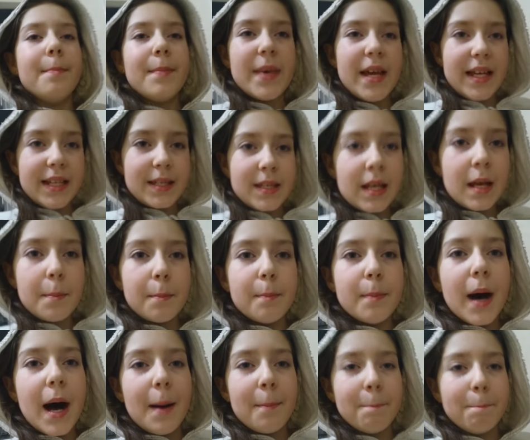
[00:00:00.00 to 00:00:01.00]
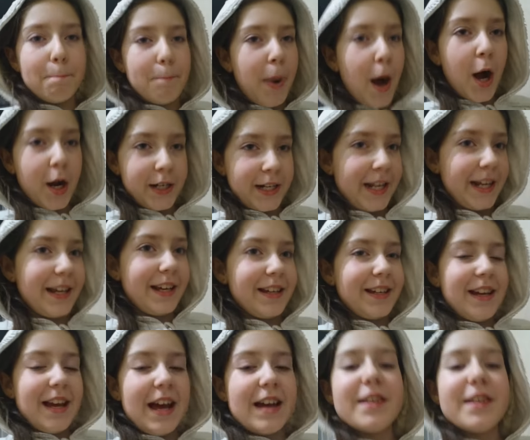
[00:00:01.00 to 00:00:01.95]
Miss Bum Pocket.